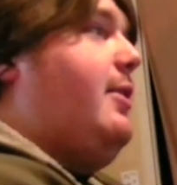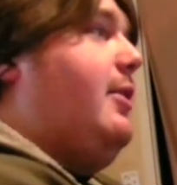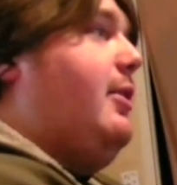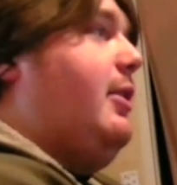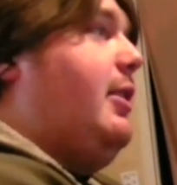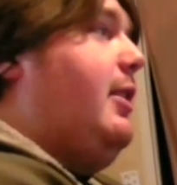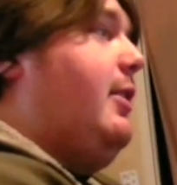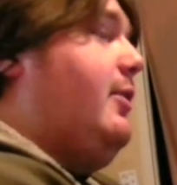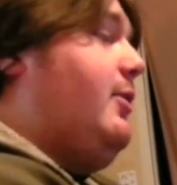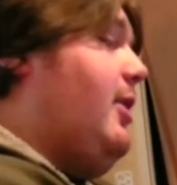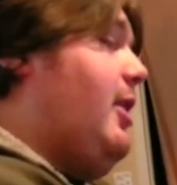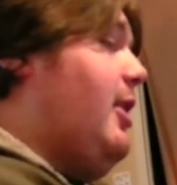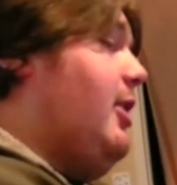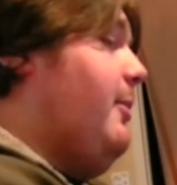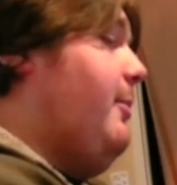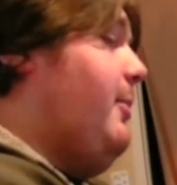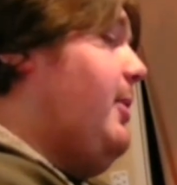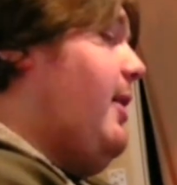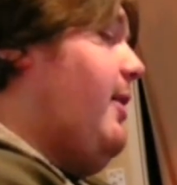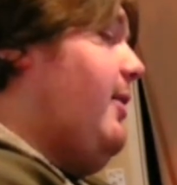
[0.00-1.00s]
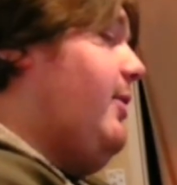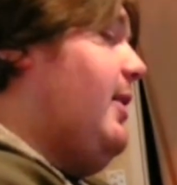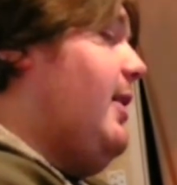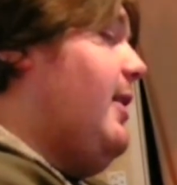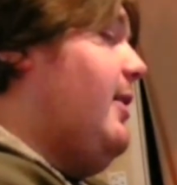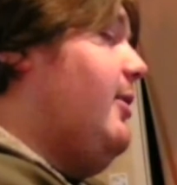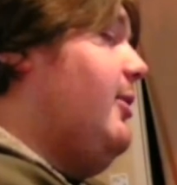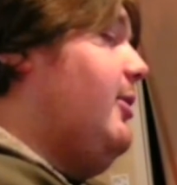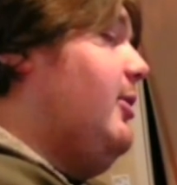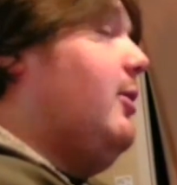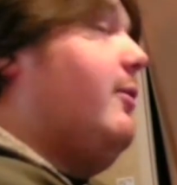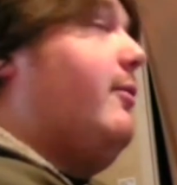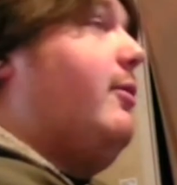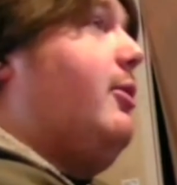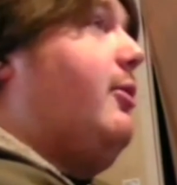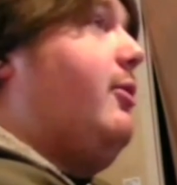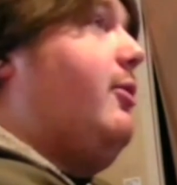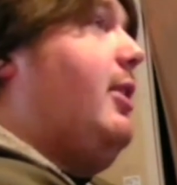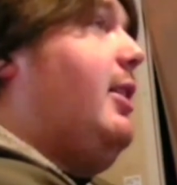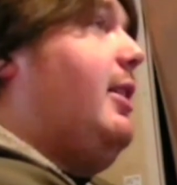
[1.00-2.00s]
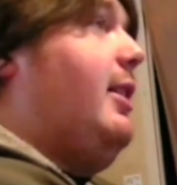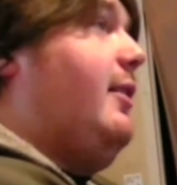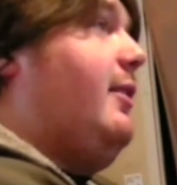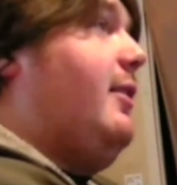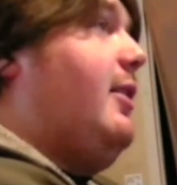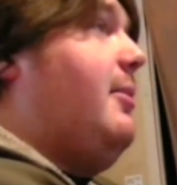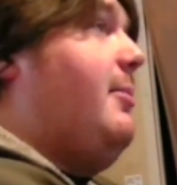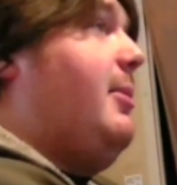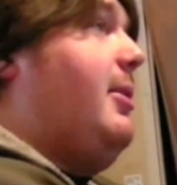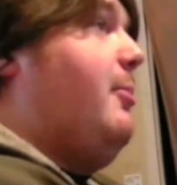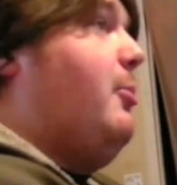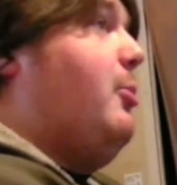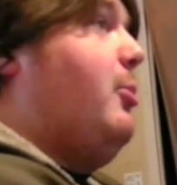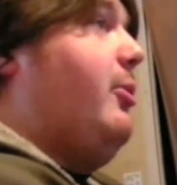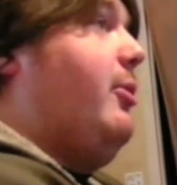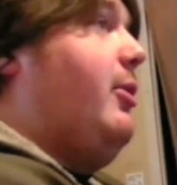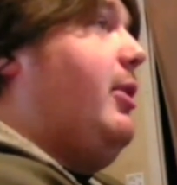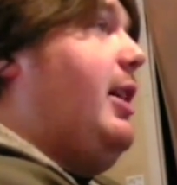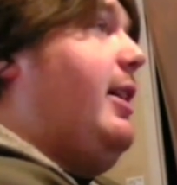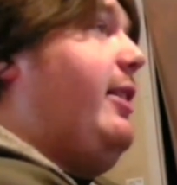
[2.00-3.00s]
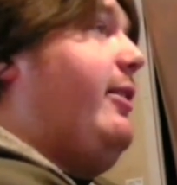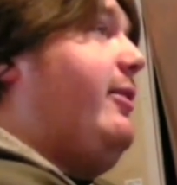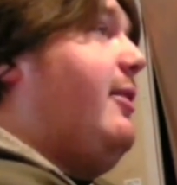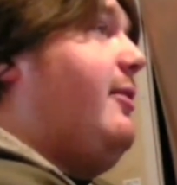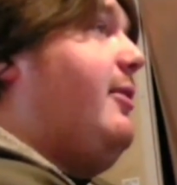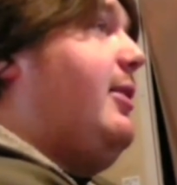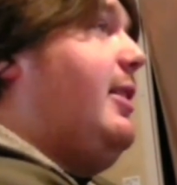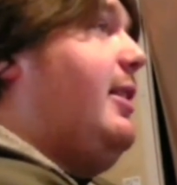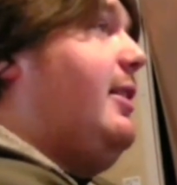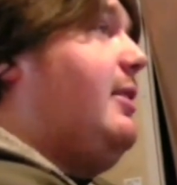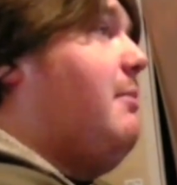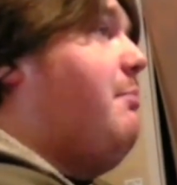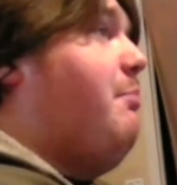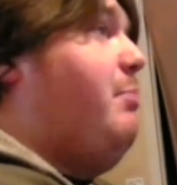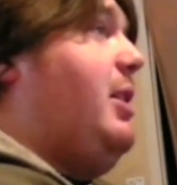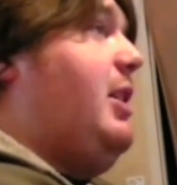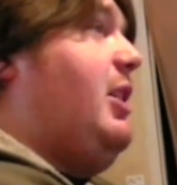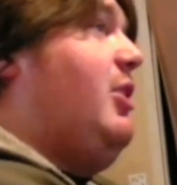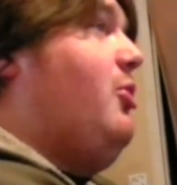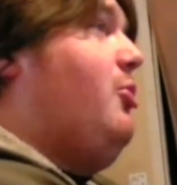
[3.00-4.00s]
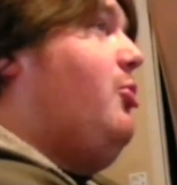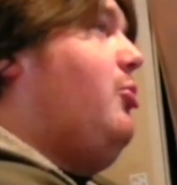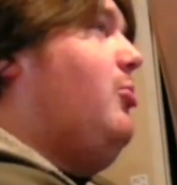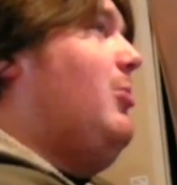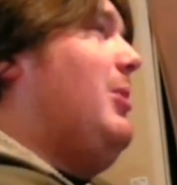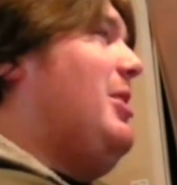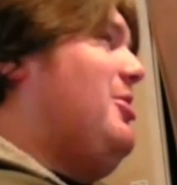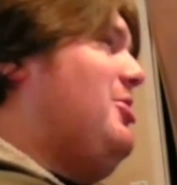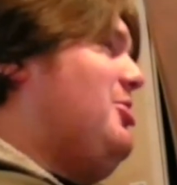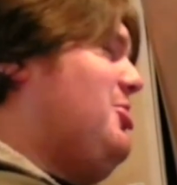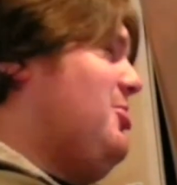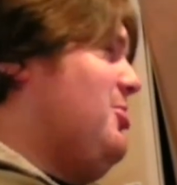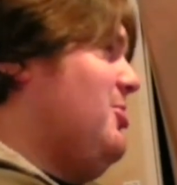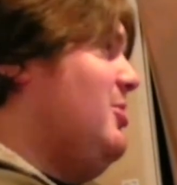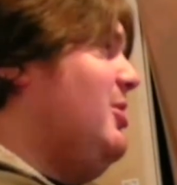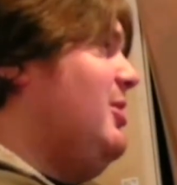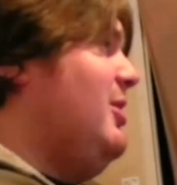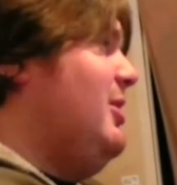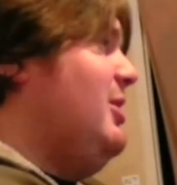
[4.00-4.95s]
and they're going to talk about the end of the universe like it's going to be more like something like the Big Crunch,